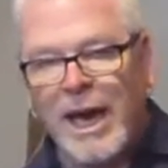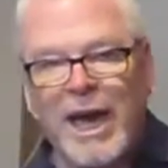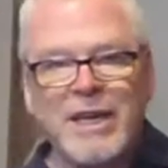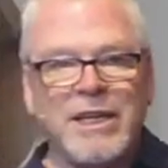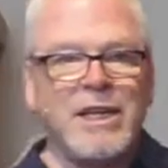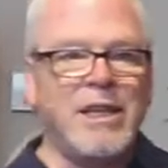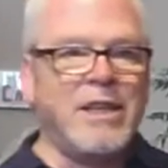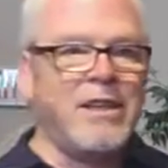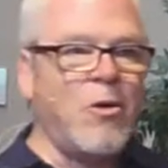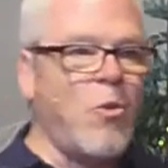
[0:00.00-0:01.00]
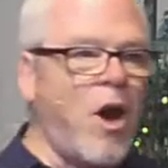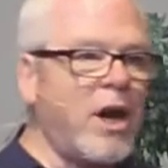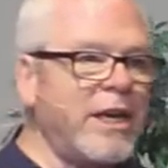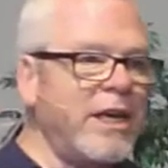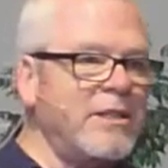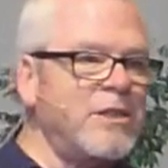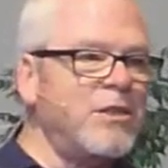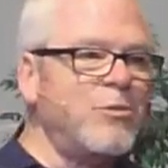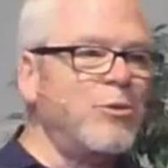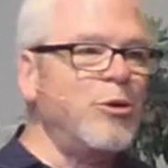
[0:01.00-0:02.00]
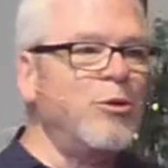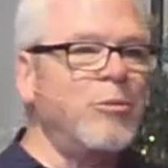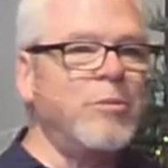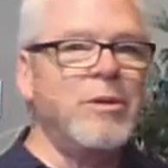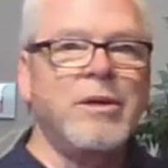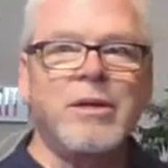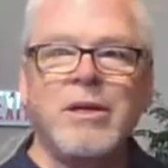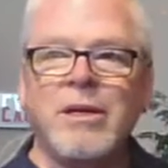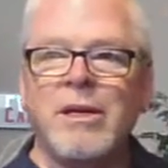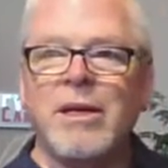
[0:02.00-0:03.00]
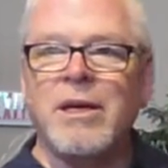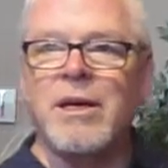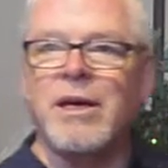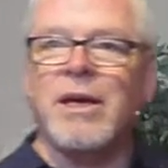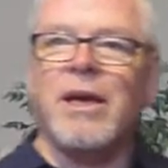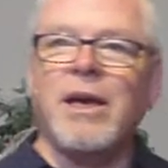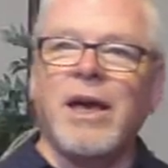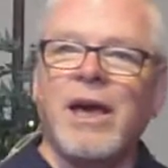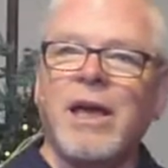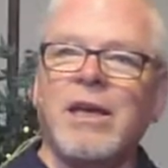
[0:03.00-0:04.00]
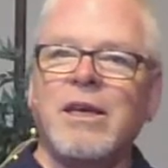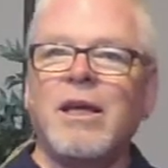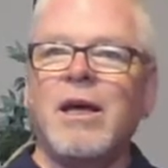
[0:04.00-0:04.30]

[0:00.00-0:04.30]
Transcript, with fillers: And they walk into the room, and